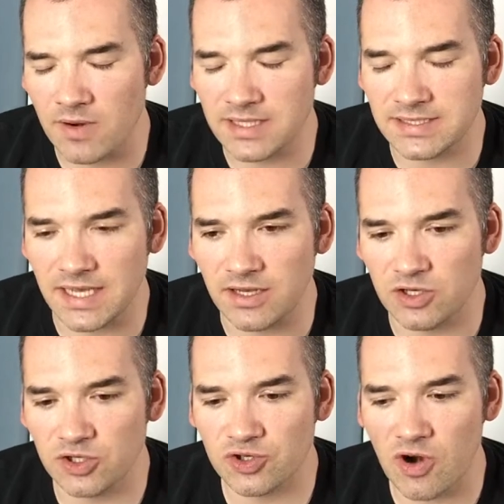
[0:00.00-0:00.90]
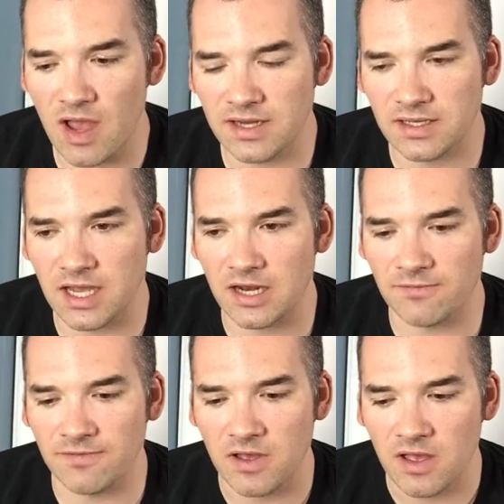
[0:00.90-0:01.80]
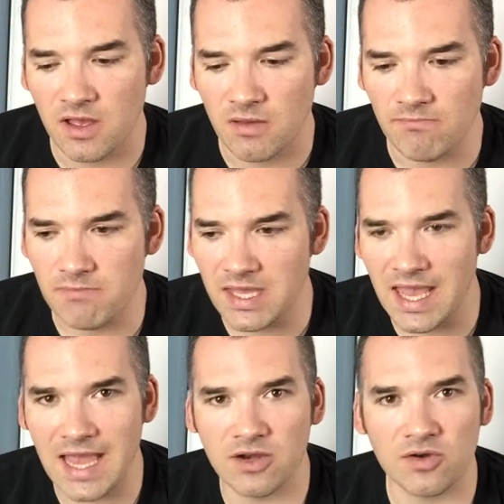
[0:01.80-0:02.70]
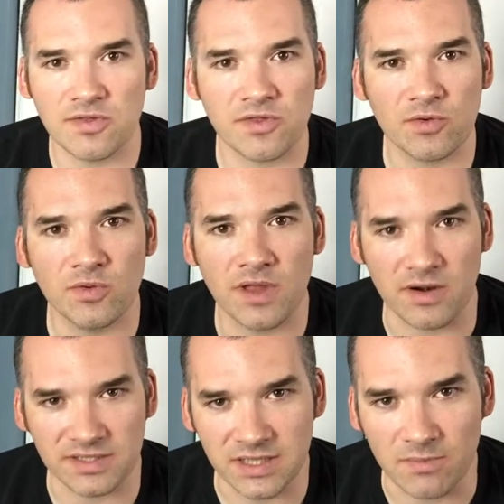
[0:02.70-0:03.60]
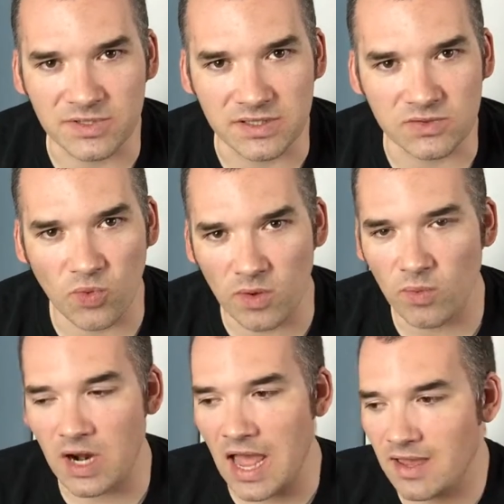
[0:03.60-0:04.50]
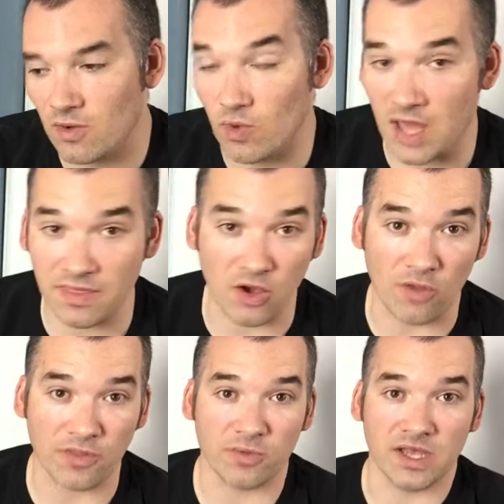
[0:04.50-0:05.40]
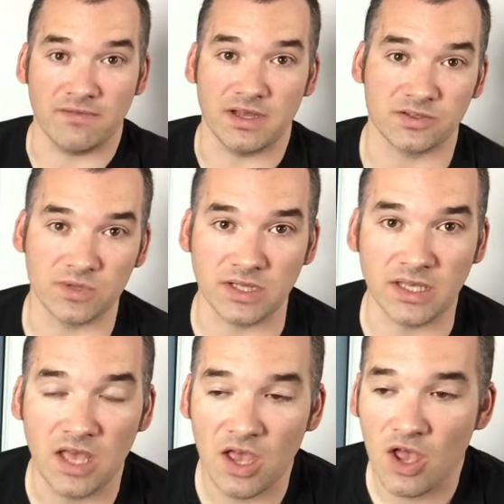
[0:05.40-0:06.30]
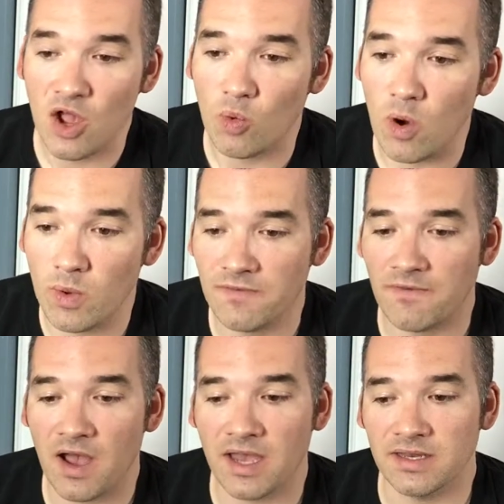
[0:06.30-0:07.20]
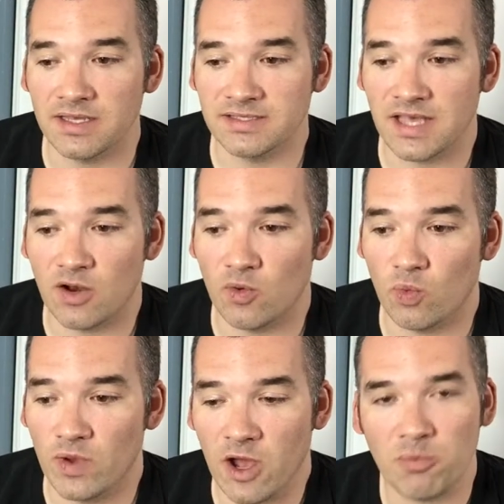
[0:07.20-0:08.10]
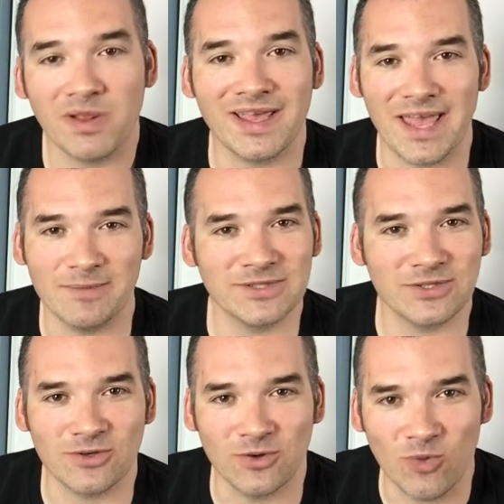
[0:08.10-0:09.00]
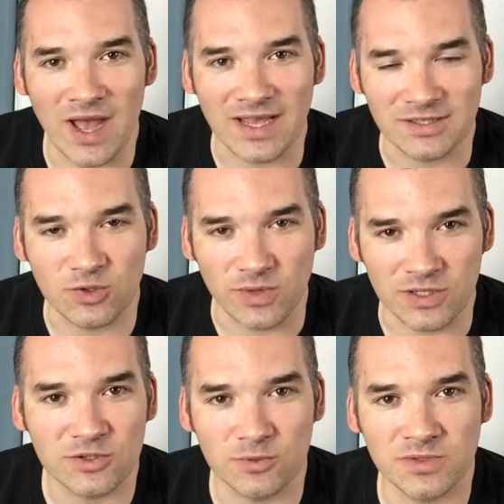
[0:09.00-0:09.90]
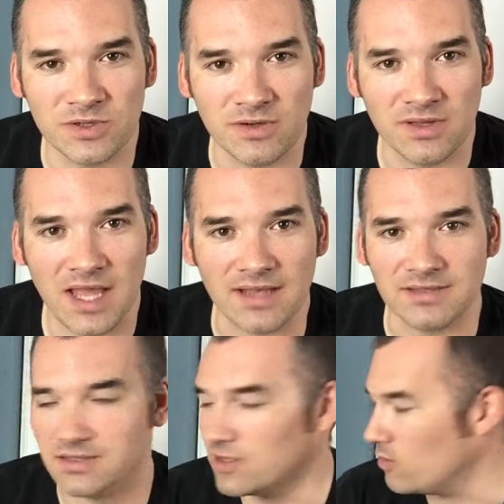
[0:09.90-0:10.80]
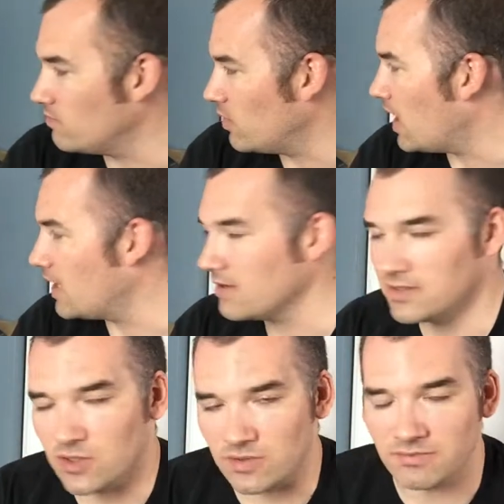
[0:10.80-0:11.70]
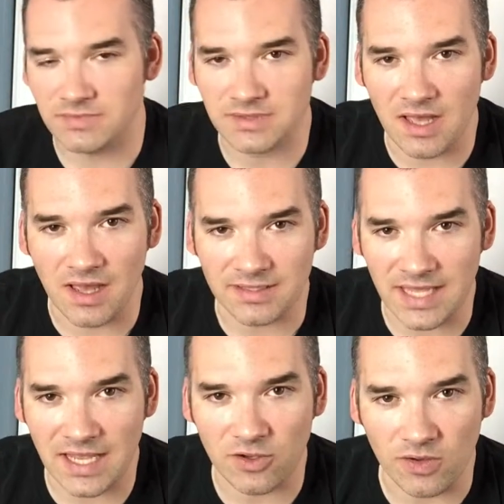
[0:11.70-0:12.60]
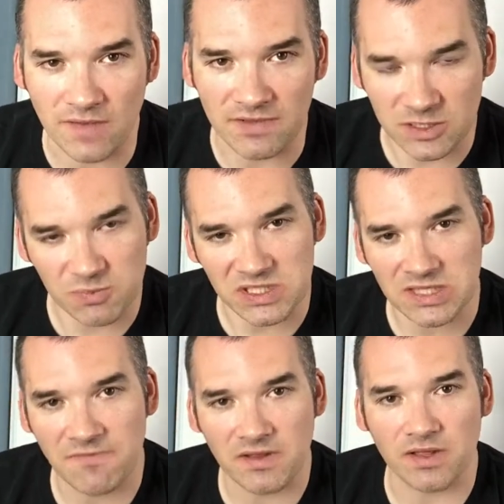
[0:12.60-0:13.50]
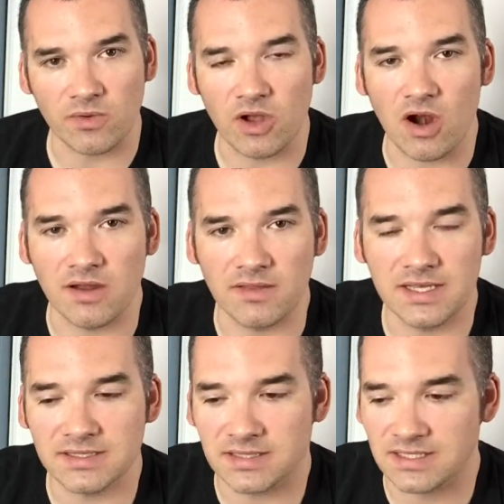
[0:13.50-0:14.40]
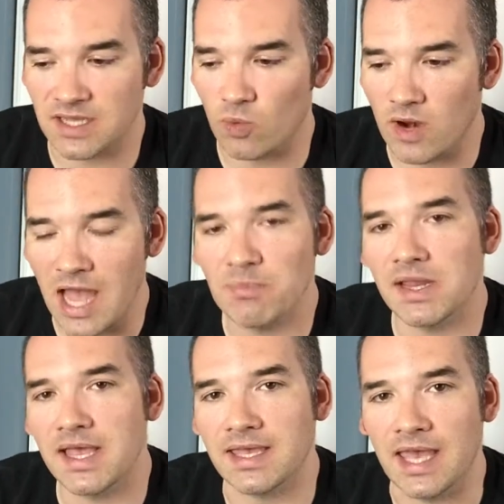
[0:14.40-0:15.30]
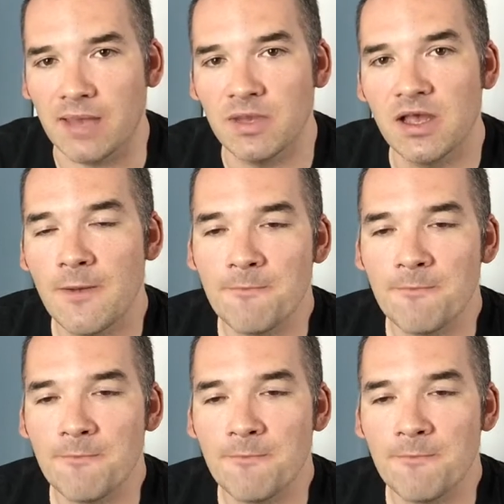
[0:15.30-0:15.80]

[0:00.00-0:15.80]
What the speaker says: would I say it? Trying to kind of meander through their assumptions. What I think all three of us really, what we find is that we all play games a certain way, and so we assume certain things. And so what I had told Daniel, even specifically regarding this, is I said, when I play a game,